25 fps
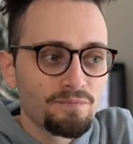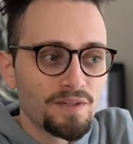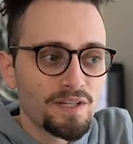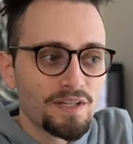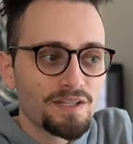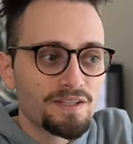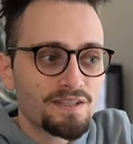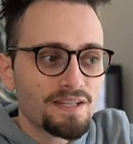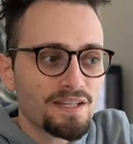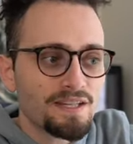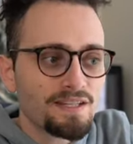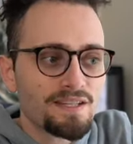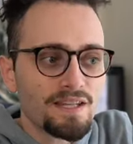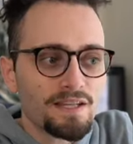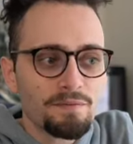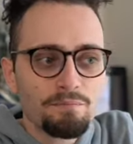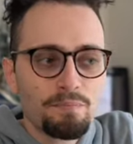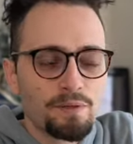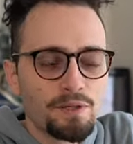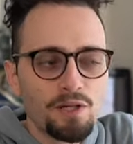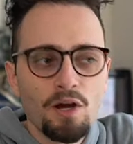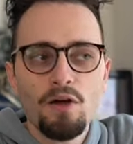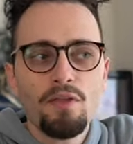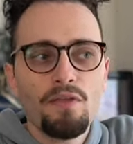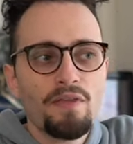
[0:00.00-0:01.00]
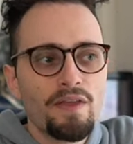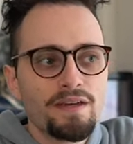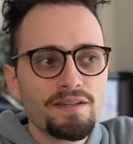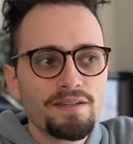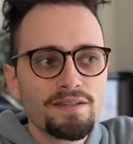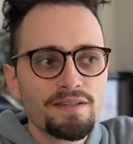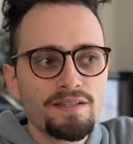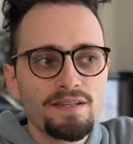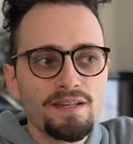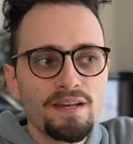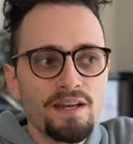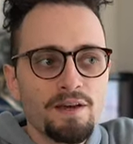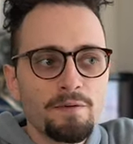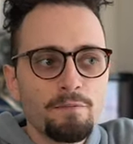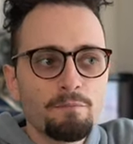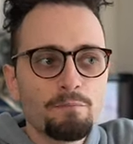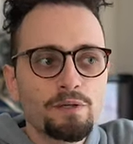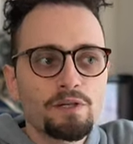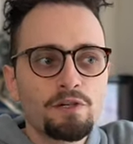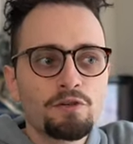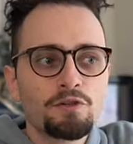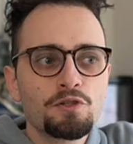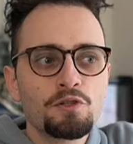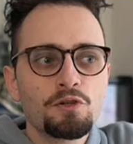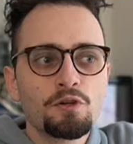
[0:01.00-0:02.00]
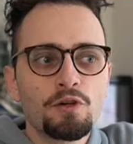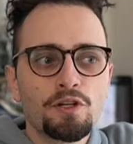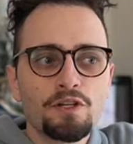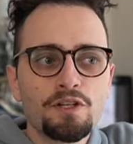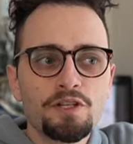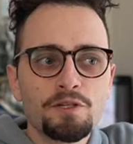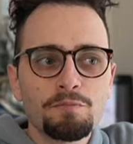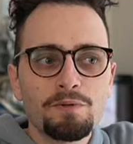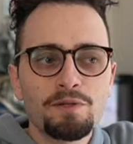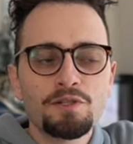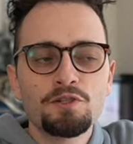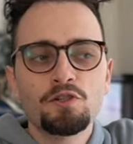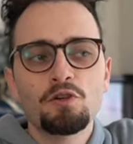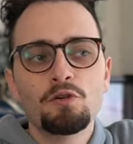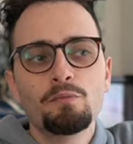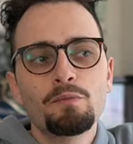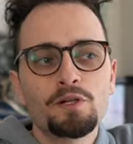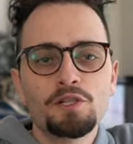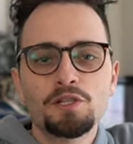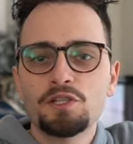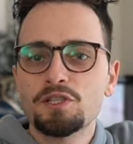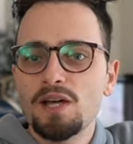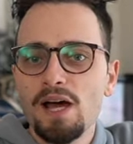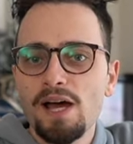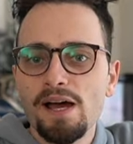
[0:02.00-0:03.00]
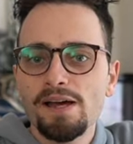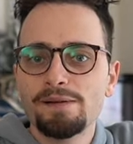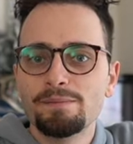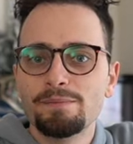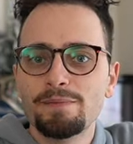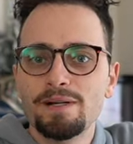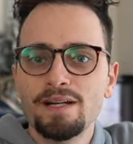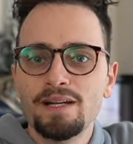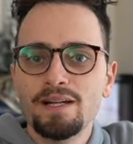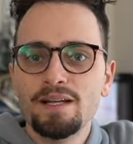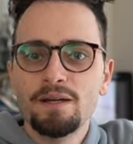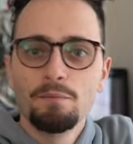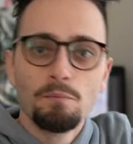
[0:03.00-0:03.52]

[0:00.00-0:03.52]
It sees that beyond this, because you're going to spend so much time